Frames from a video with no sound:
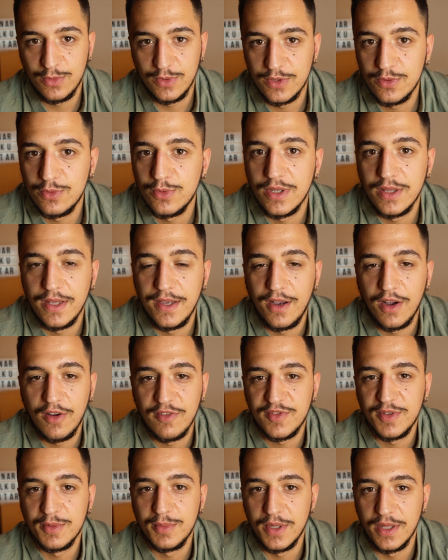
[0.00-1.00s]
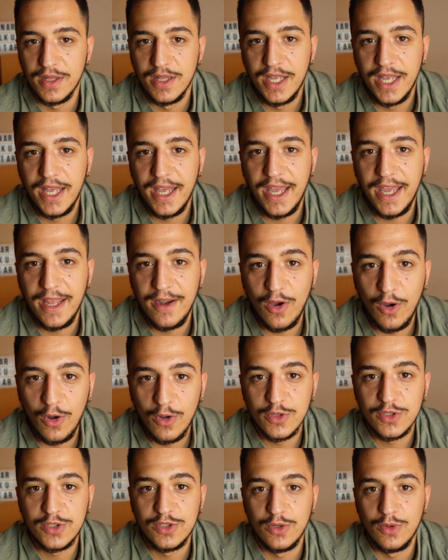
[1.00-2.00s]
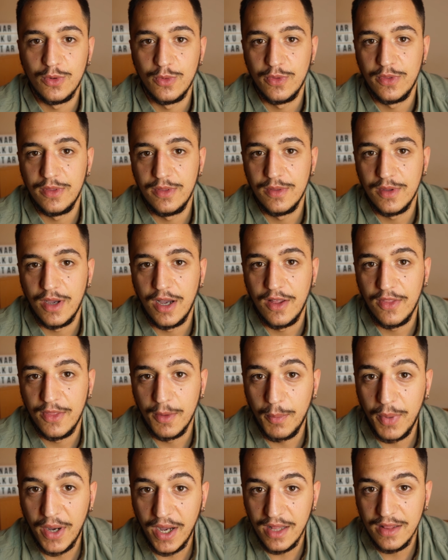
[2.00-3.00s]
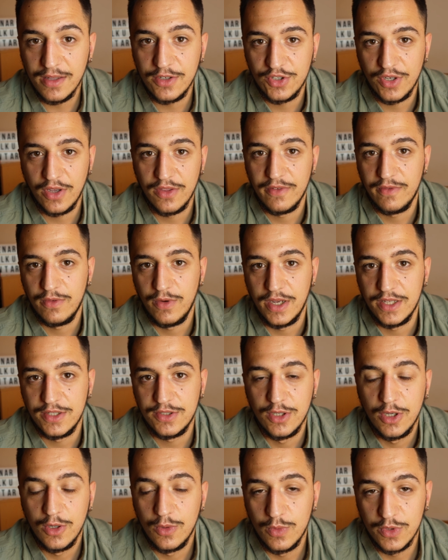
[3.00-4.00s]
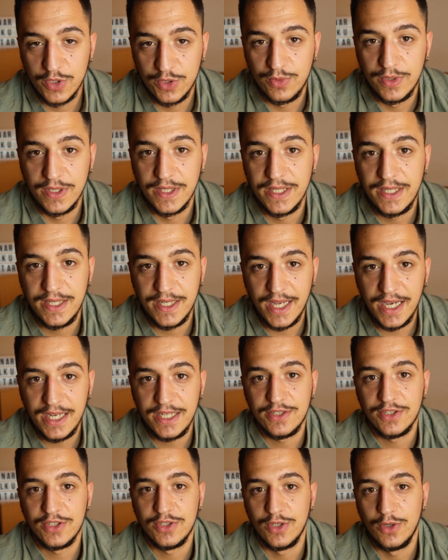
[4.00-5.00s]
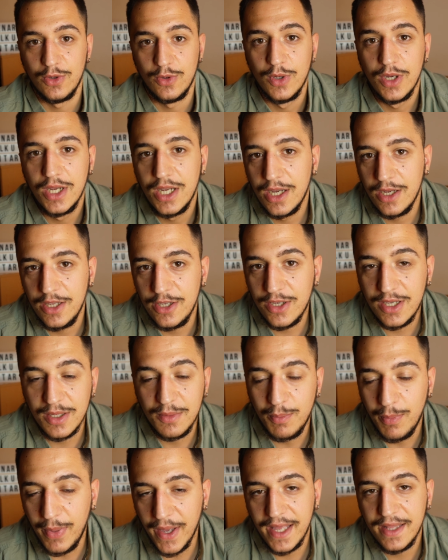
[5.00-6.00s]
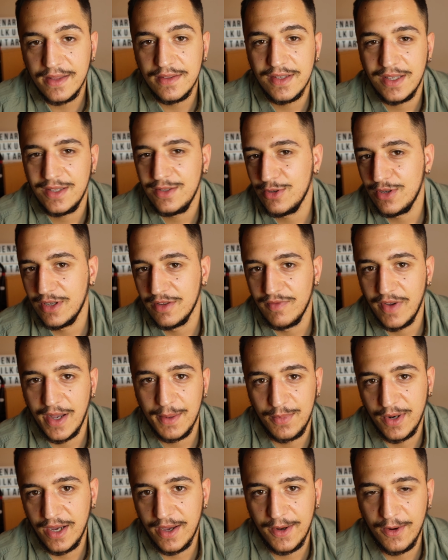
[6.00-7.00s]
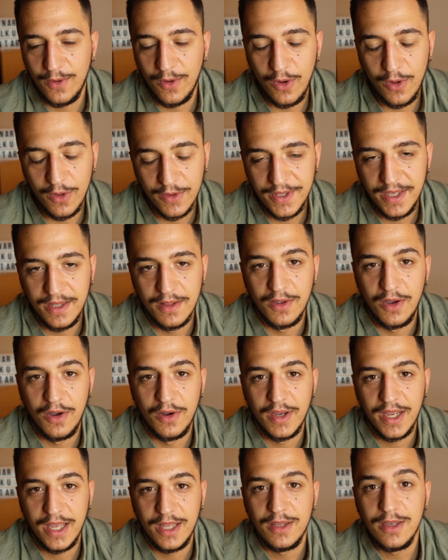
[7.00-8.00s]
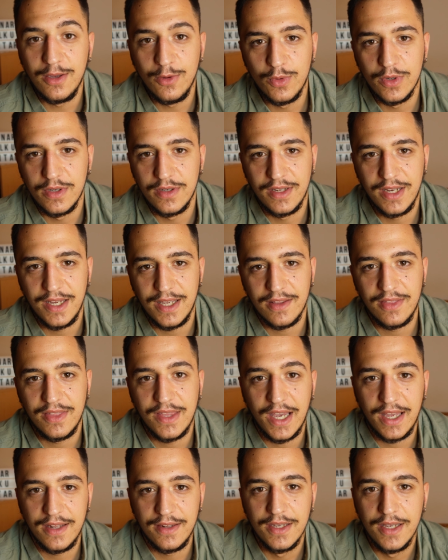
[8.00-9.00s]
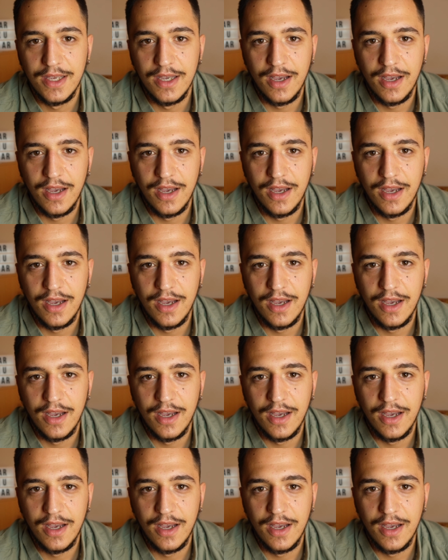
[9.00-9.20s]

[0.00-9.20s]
was really comfortable. And also the polish on the frets was really nice, so you could bend and you could vibrato all day long, and you wouldn't get that